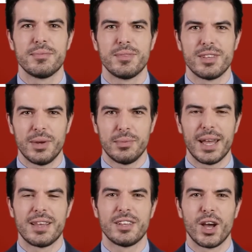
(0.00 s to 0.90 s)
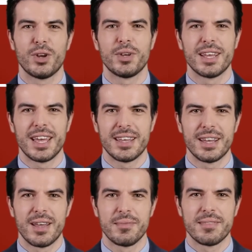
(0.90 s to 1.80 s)
Sick pay is unearned
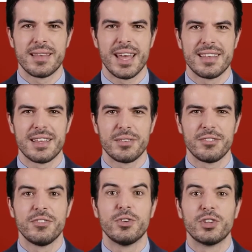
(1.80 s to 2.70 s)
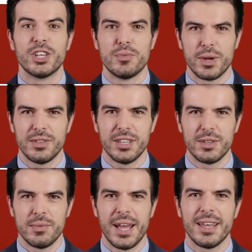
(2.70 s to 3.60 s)
income, except the first 6 months it
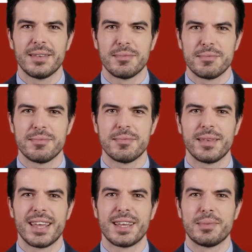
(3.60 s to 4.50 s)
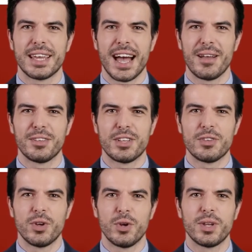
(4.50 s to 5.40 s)
is paid. It can be counted
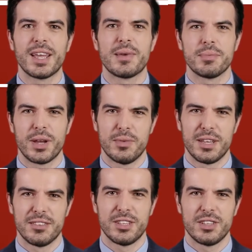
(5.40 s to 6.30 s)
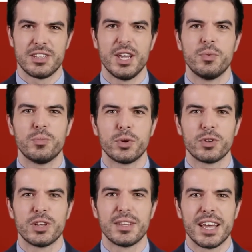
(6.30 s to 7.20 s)
as earned income if the disabled
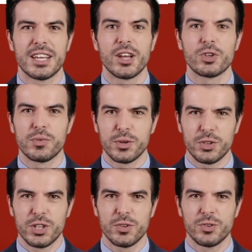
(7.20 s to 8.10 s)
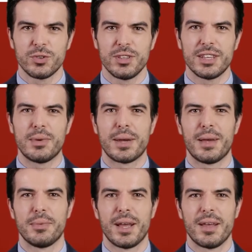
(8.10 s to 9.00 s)
person made contributions to the sick
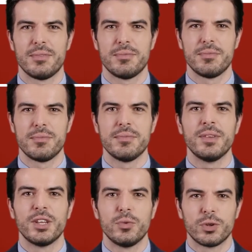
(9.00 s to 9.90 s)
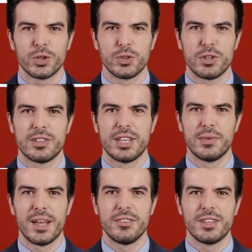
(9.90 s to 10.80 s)
pay plan. This reduces the
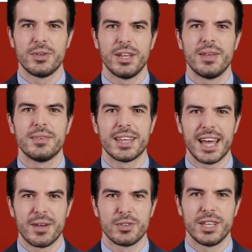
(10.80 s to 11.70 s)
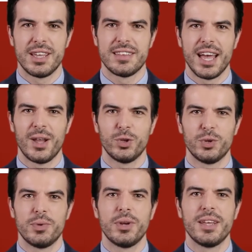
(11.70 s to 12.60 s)
amount of income that counts against
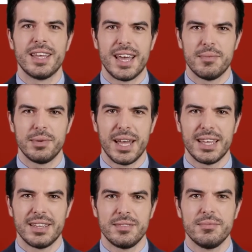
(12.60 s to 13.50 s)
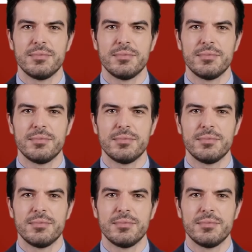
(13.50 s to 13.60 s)
eligibility and payment.